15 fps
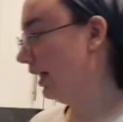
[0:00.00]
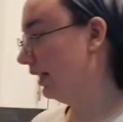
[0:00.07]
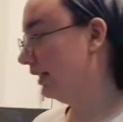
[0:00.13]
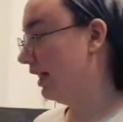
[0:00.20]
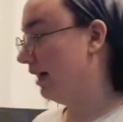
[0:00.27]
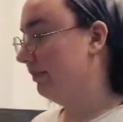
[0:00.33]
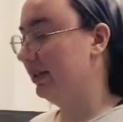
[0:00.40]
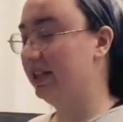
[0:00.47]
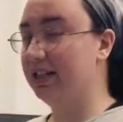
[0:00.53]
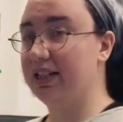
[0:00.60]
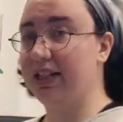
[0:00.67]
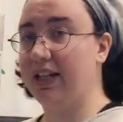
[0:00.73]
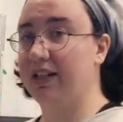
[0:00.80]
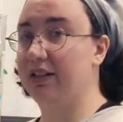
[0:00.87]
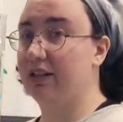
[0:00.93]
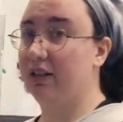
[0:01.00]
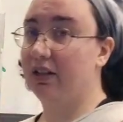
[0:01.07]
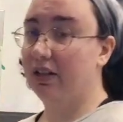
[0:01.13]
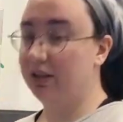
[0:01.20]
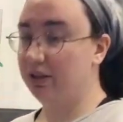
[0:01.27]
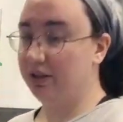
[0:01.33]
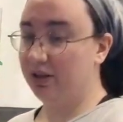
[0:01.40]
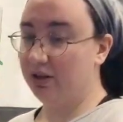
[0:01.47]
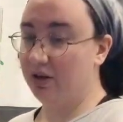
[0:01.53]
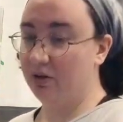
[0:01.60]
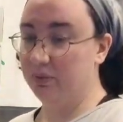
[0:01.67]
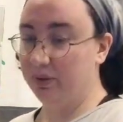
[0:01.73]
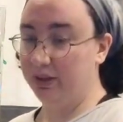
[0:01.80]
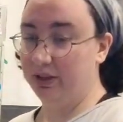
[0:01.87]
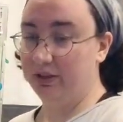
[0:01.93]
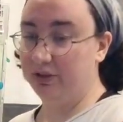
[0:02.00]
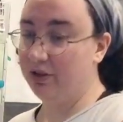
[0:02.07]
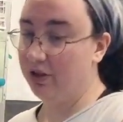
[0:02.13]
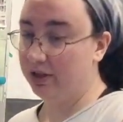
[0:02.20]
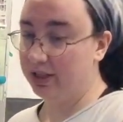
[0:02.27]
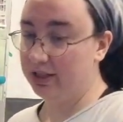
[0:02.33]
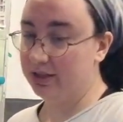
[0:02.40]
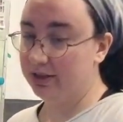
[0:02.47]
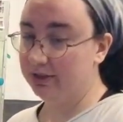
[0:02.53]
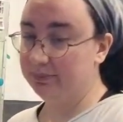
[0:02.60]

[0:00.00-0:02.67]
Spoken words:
That being said, they're all really good cookies.